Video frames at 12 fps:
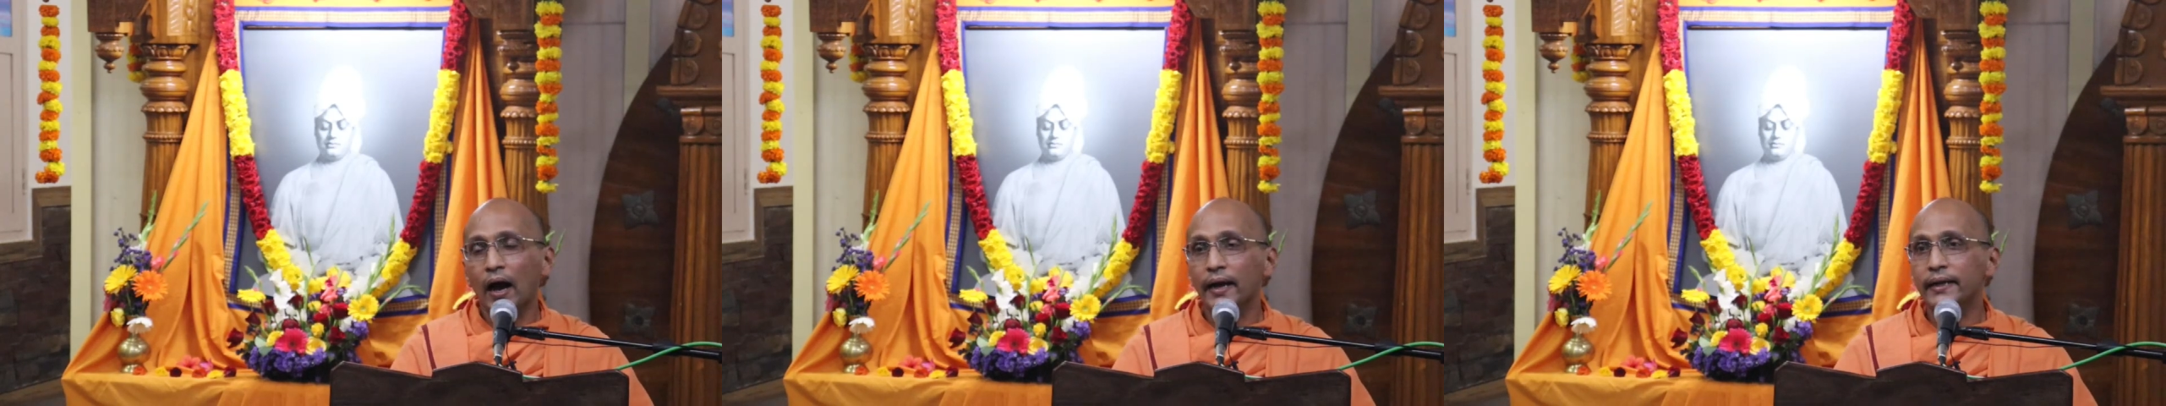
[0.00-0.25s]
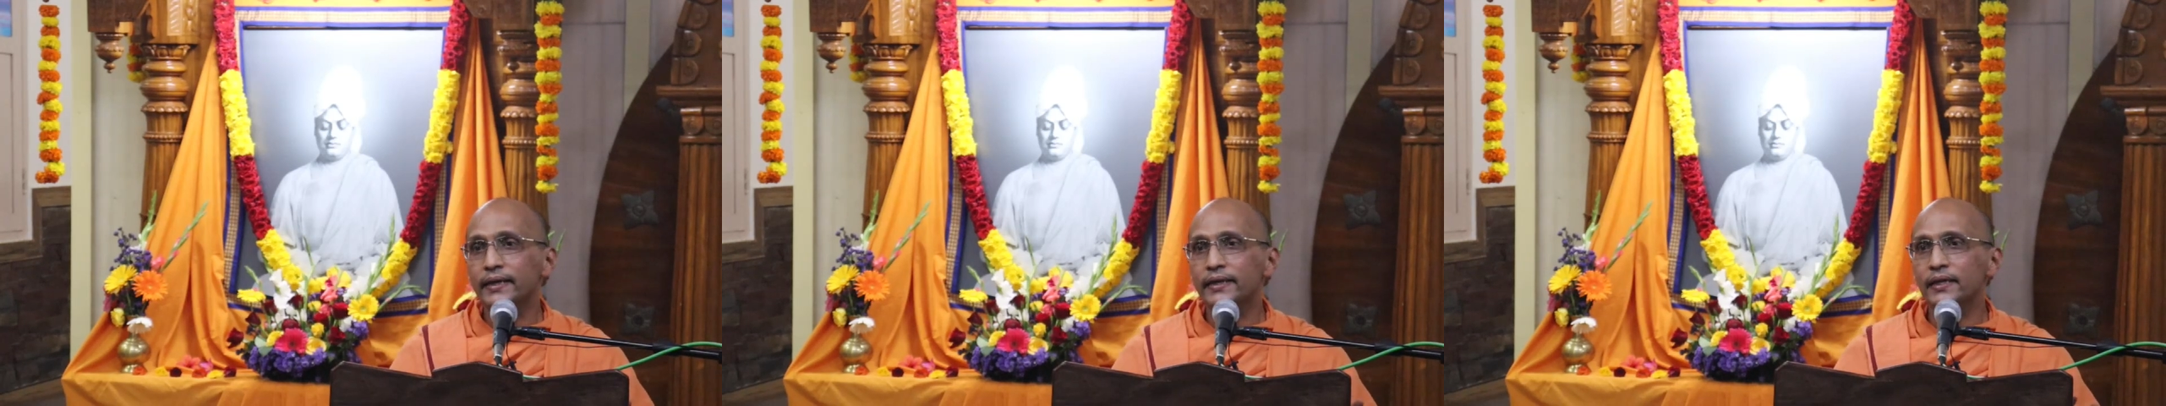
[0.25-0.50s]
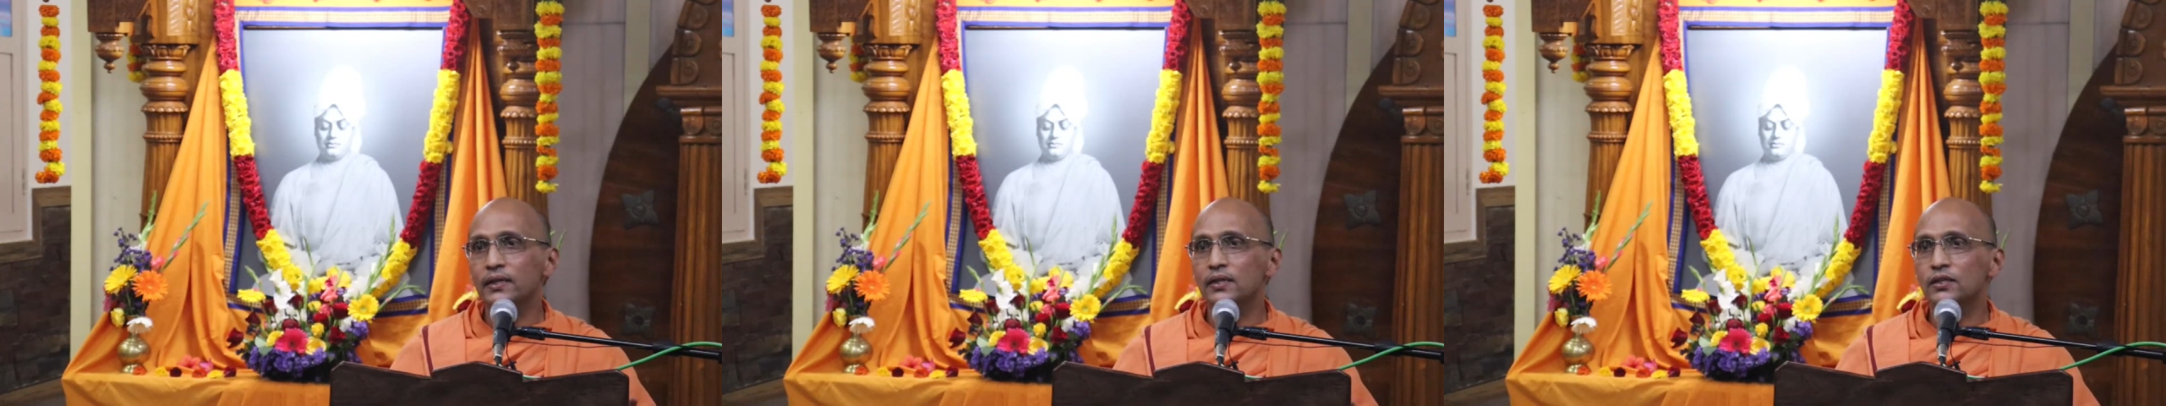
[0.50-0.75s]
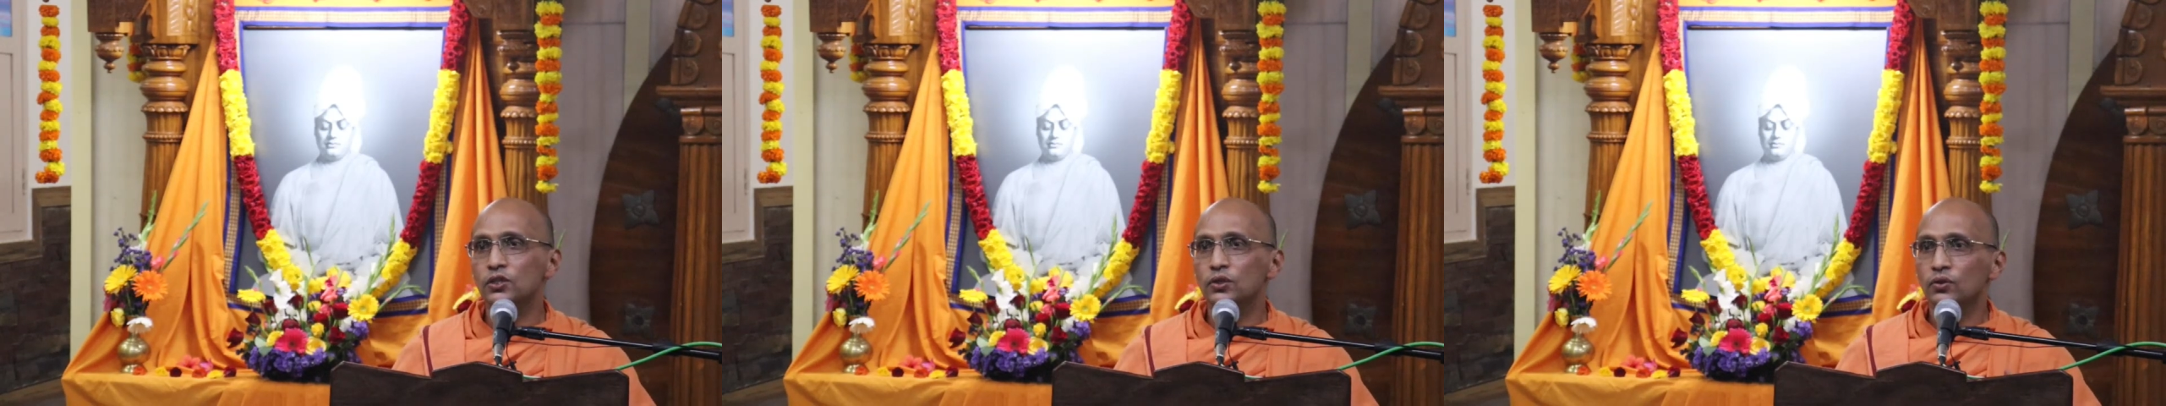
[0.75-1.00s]

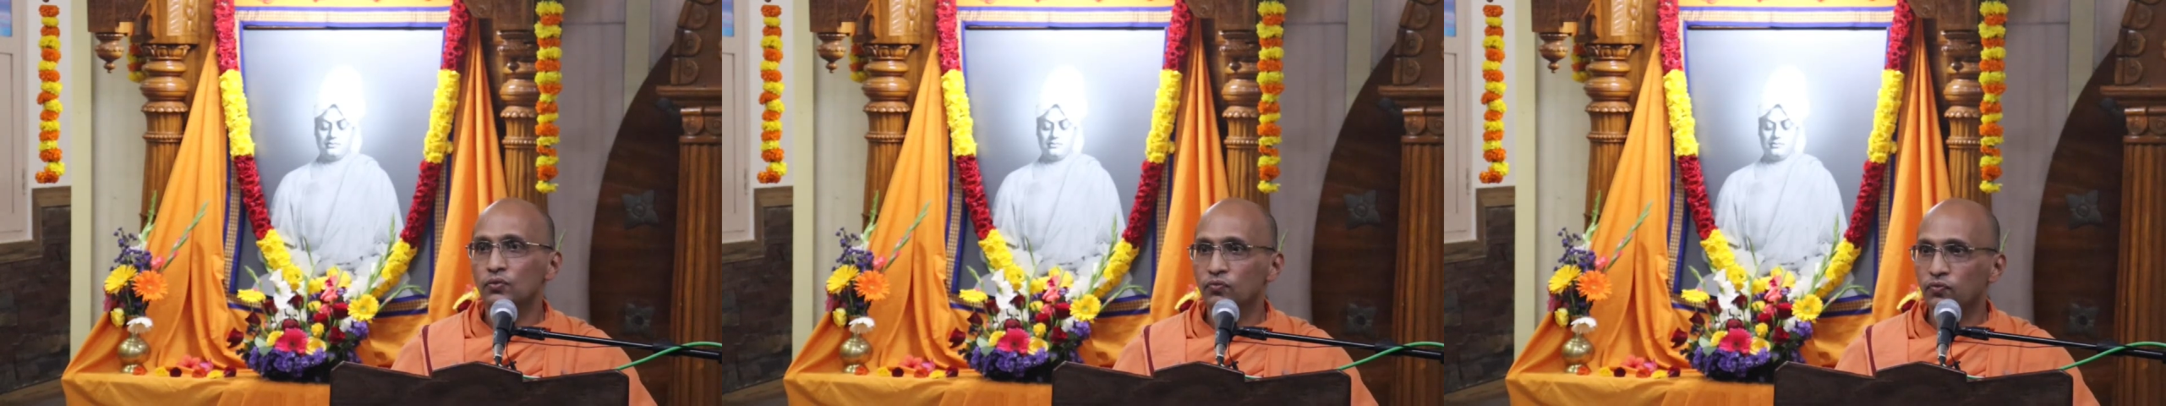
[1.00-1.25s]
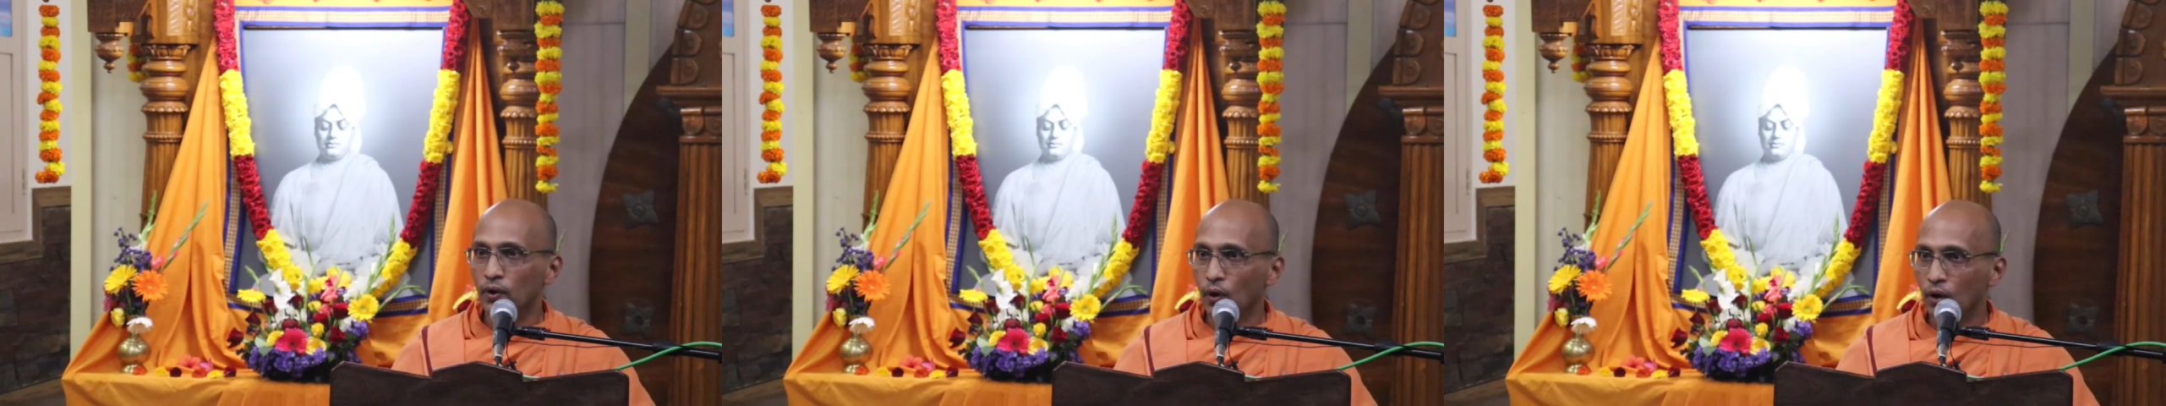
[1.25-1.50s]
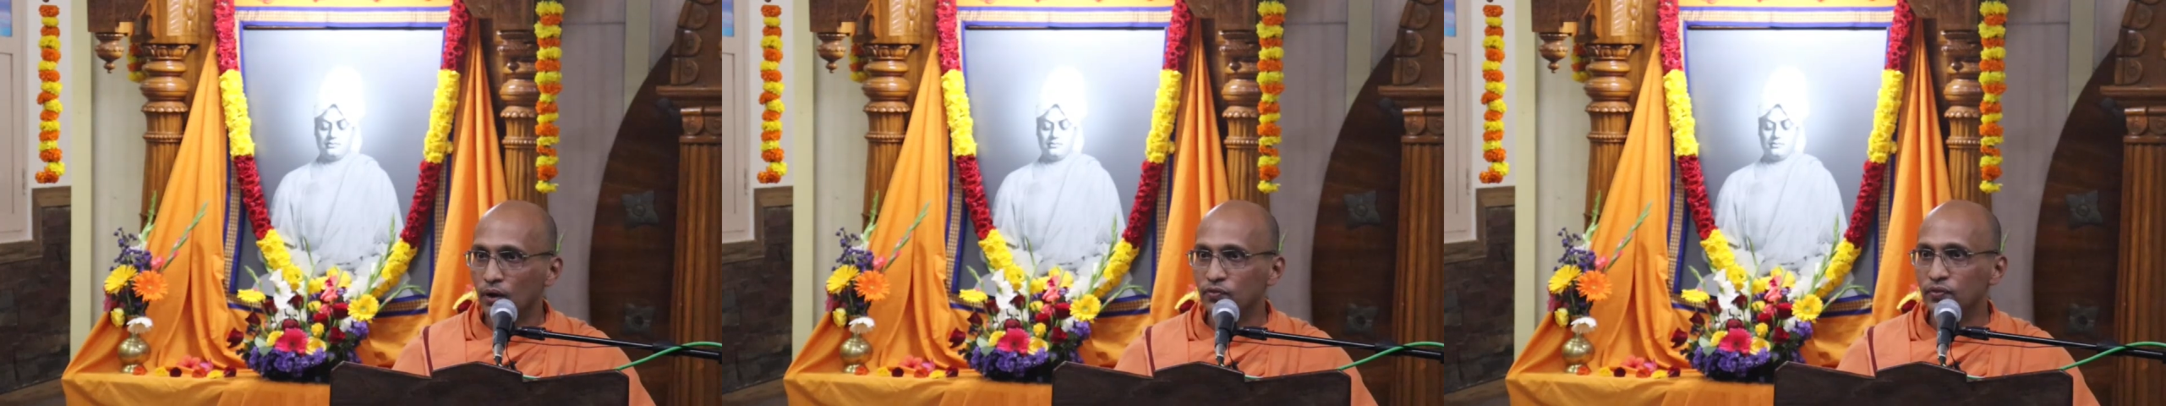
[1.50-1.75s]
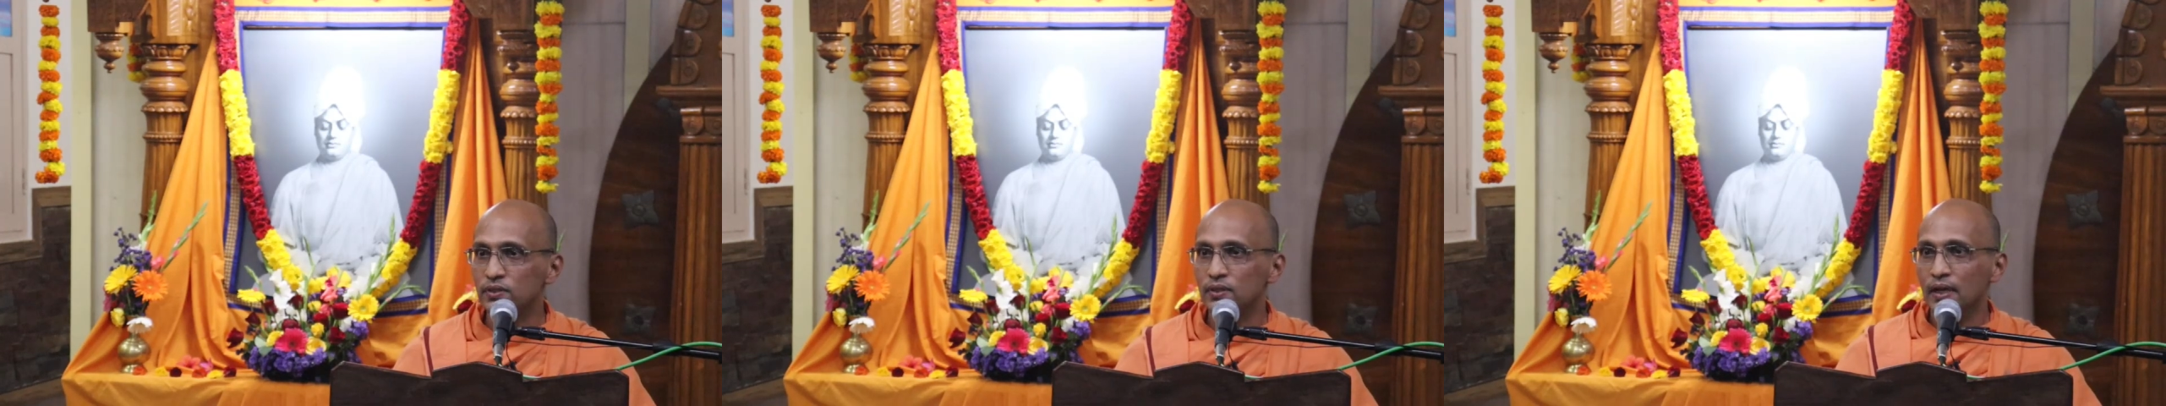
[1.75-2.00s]
ideals for all
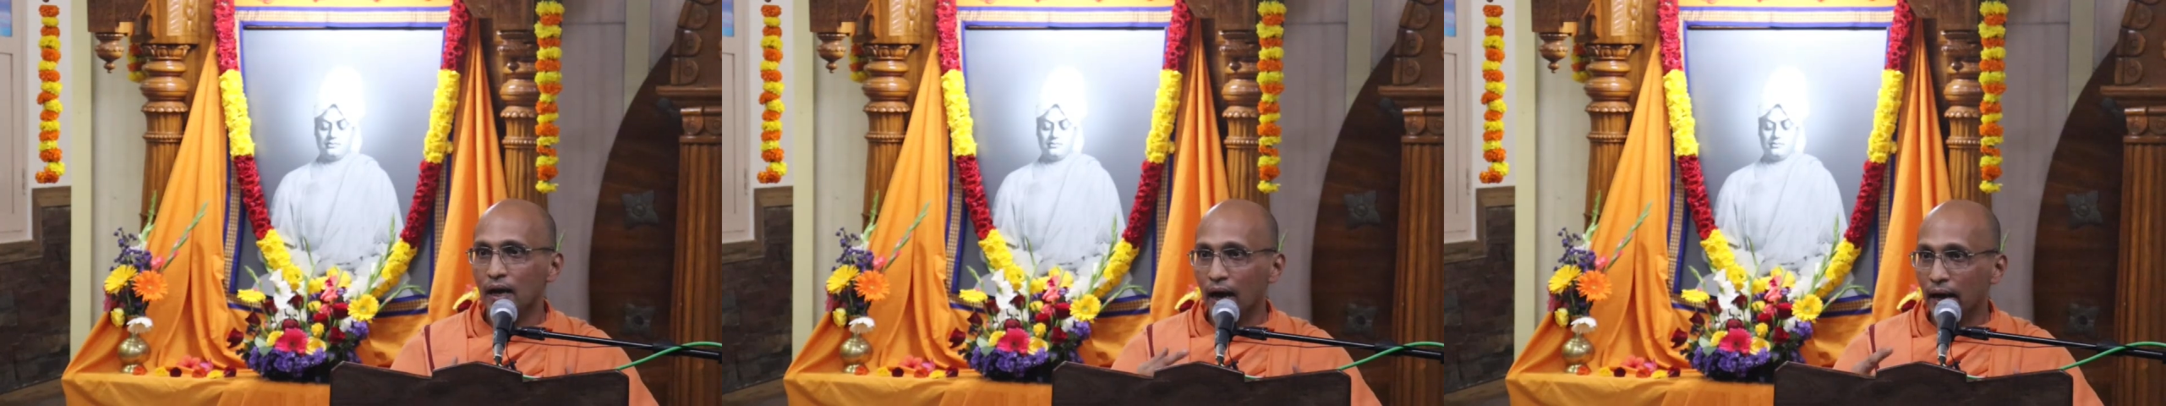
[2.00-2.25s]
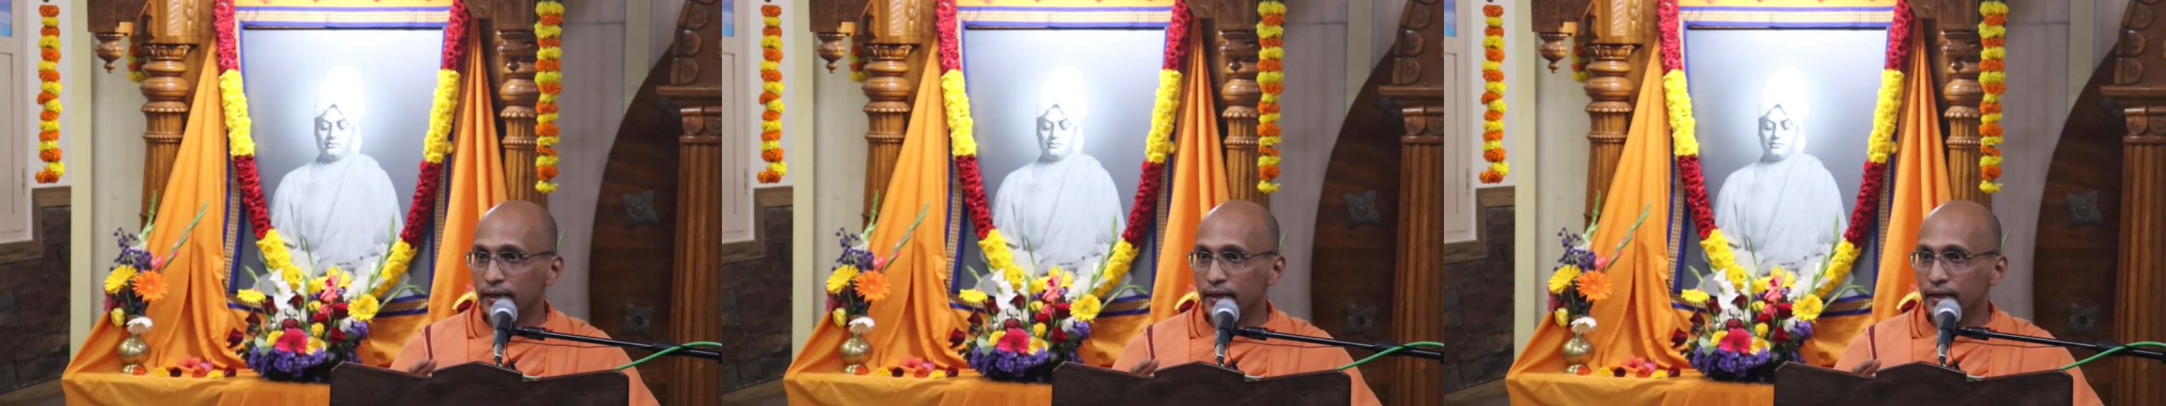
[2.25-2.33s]
of us,